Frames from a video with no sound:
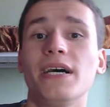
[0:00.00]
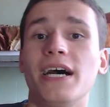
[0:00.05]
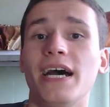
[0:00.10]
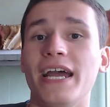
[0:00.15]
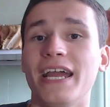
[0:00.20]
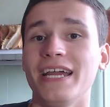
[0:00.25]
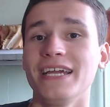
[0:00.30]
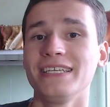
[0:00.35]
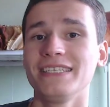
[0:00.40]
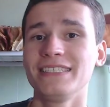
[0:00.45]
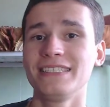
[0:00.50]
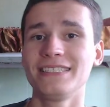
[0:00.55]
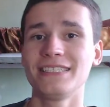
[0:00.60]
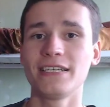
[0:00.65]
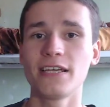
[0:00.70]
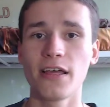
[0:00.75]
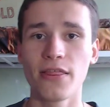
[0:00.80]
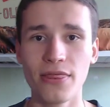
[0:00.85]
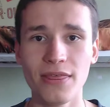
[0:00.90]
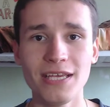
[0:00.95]
and
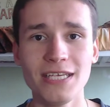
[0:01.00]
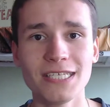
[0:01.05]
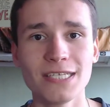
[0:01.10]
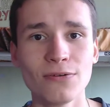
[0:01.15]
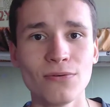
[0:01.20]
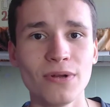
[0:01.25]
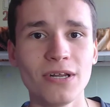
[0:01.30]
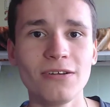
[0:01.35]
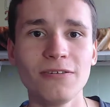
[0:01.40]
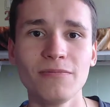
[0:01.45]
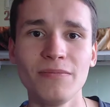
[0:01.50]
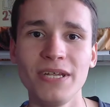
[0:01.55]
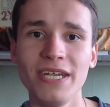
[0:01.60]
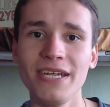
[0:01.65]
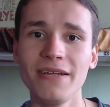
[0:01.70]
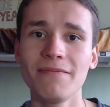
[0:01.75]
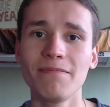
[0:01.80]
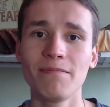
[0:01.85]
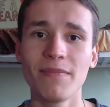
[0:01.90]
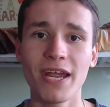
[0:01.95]
uh, this will
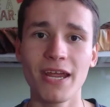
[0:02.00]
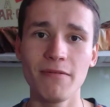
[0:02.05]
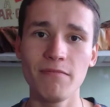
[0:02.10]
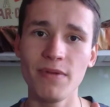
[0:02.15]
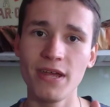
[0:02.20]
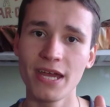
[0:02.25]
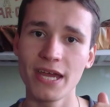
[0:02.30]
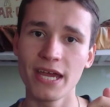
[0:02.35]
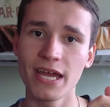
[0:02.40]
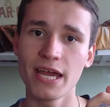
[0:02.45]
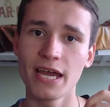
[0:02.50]
be maybe